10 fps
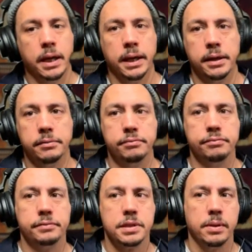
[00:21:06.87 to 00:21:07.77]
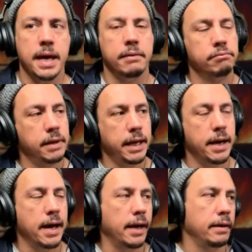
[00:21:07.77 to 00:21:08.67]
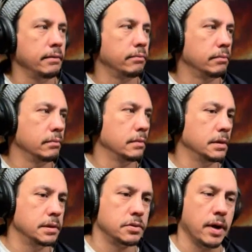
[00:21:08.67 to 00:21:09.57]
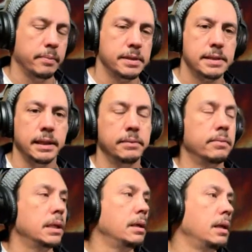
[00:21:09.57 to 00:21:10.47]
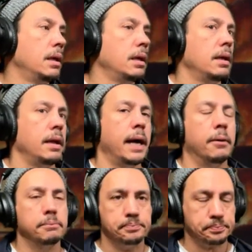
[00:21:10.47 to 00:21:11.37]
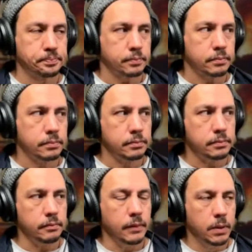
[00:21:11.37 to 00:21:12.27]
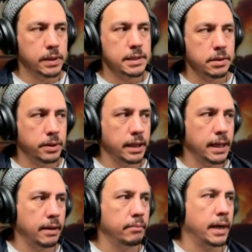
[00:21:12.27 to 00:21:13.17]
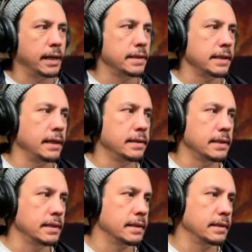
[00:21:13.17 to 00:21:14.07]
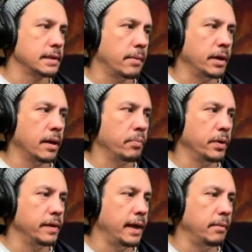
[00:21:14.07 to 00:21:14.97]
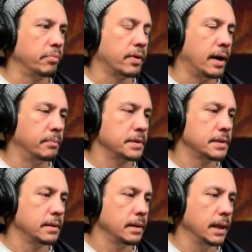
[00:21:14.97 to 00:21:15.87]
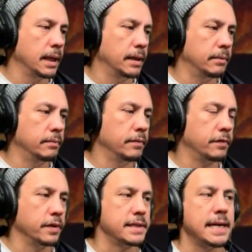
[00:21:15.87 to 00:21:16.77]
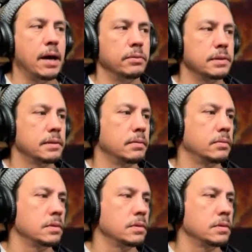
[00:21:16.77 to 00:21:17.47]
So again, AI described the scene. Now, what it's doing again behind the scenes is it's coming up with then prompts for the sounds.